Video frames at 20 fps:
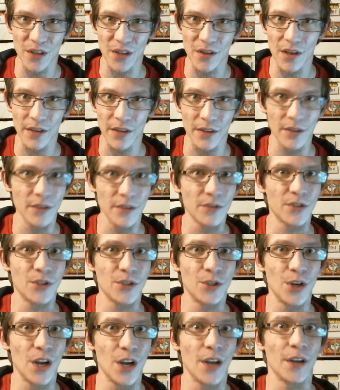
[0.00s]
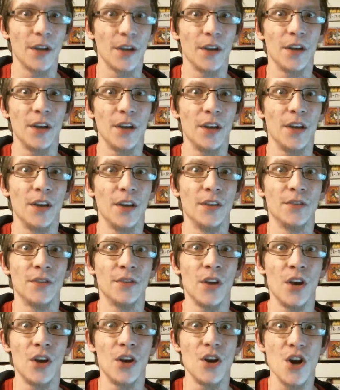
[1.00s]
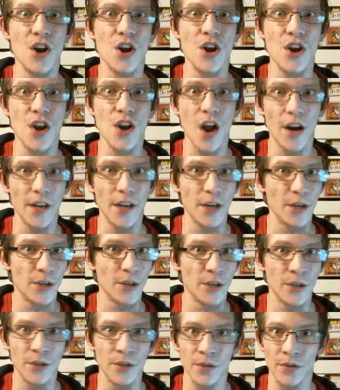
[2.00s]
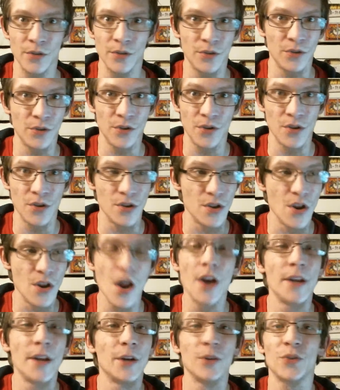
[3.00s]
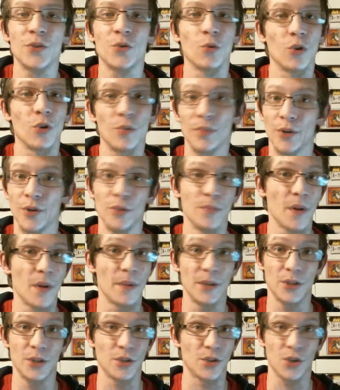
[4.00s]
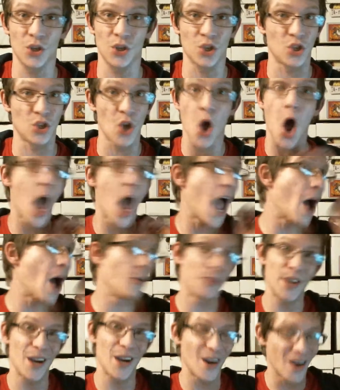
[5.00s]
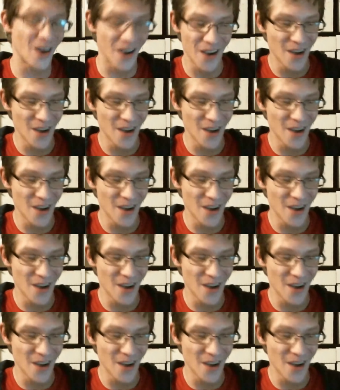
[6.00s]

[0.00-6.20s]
And like, this chick is nuttier than squirrel poop. I mean, she's just out there.